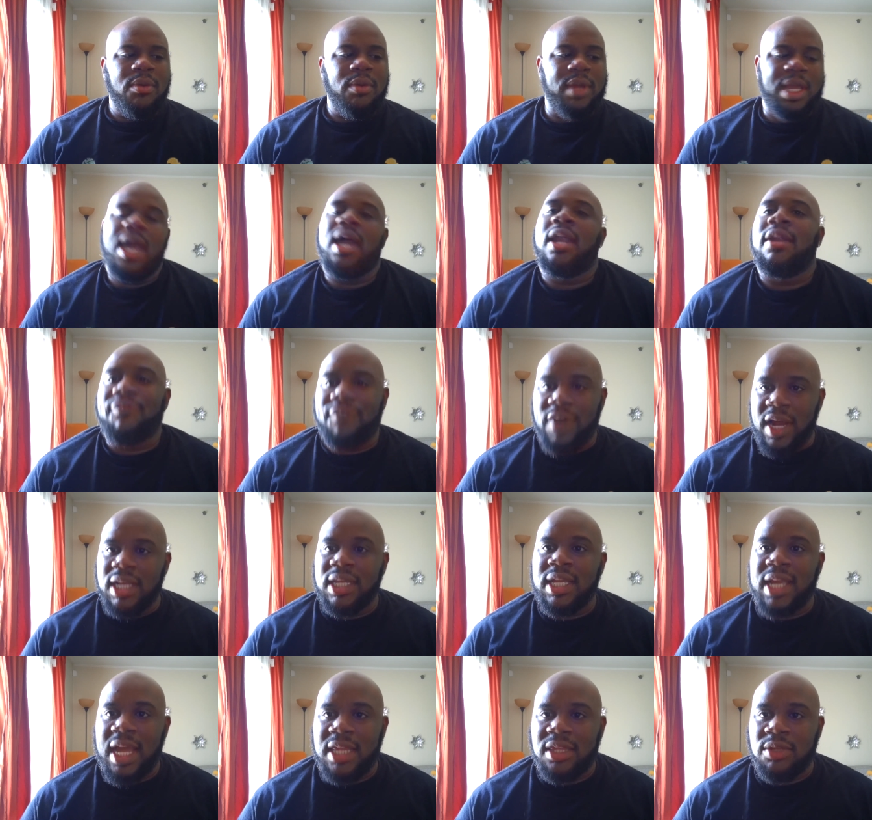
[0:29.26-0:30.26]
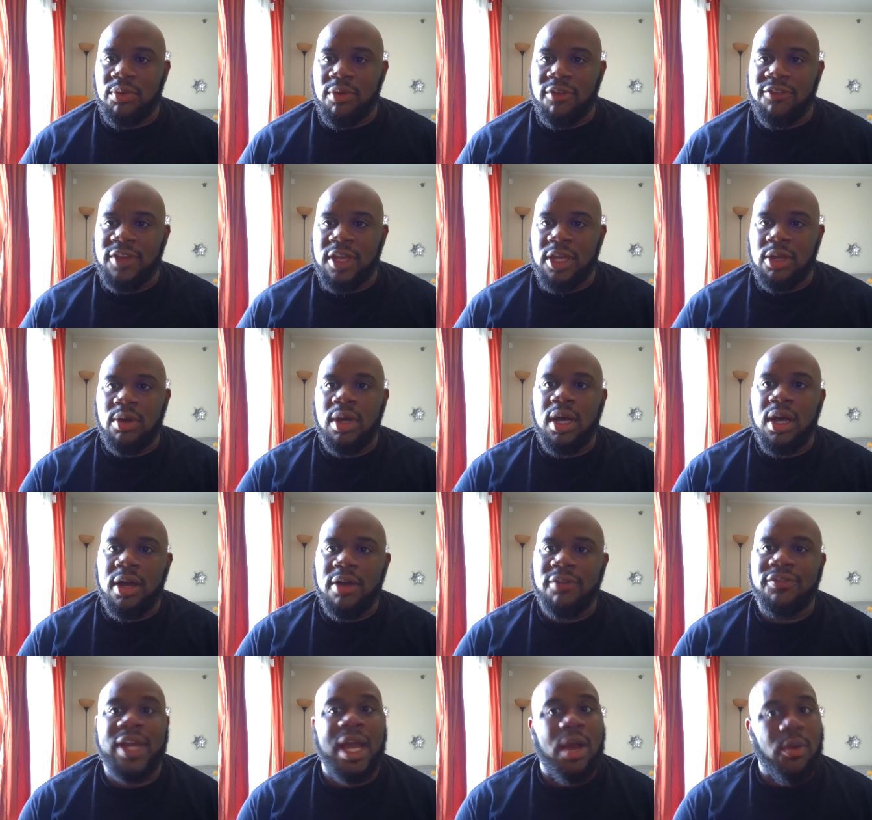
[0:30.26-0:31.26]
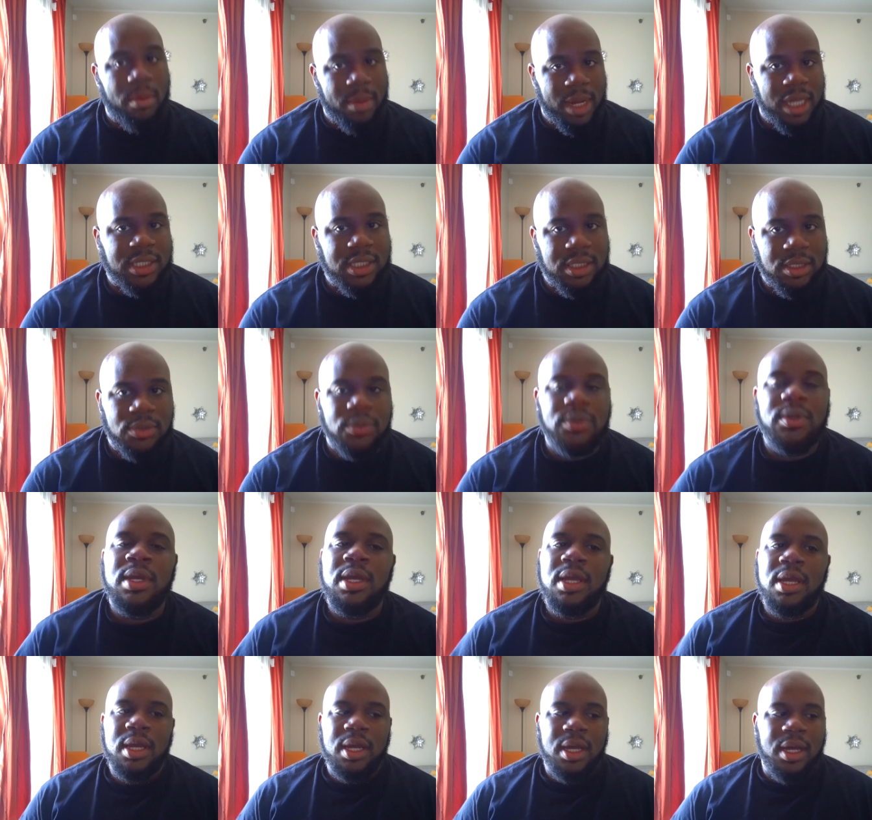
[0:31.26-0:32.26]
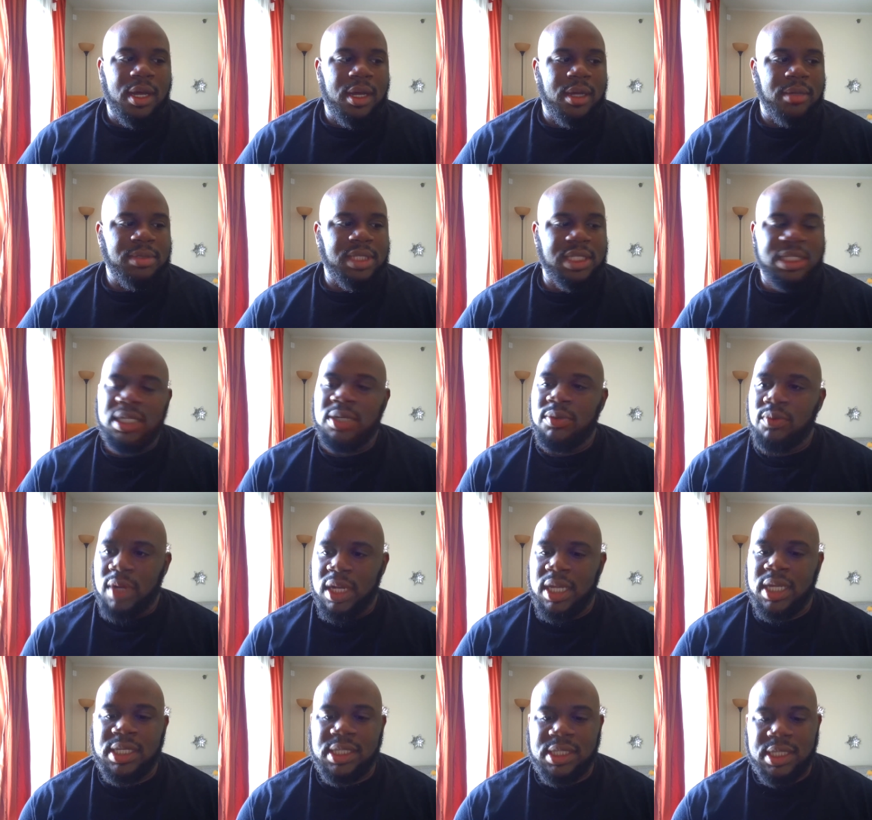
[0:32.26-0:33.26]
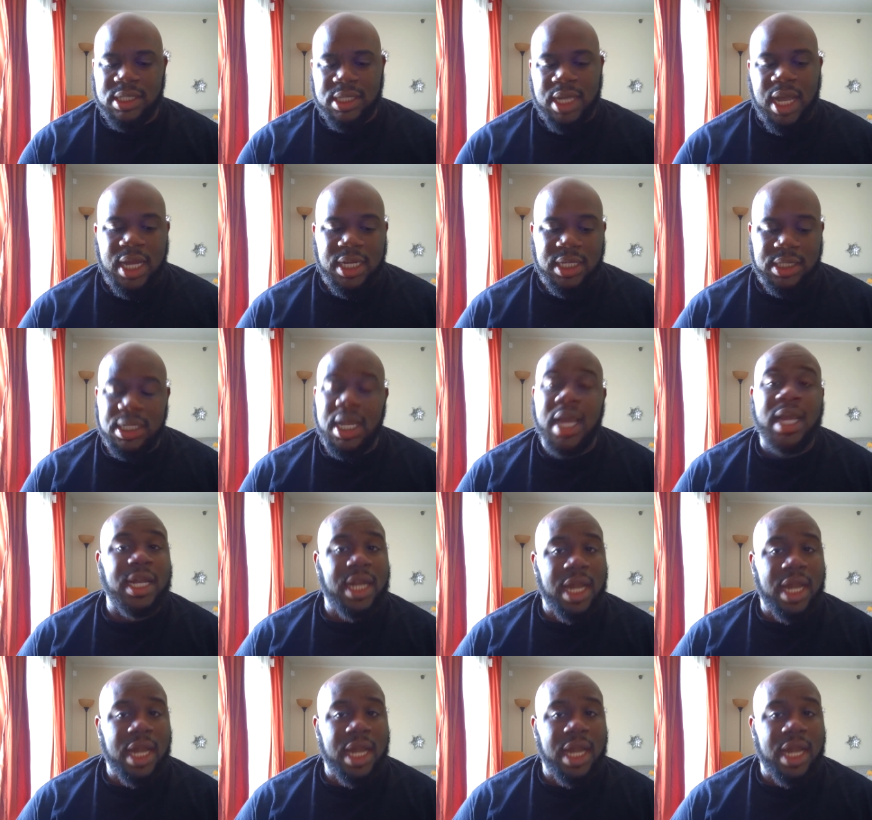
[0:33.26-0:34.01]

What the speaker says: Kind of finally got the reveal of Kawamatsu to see what his design is like.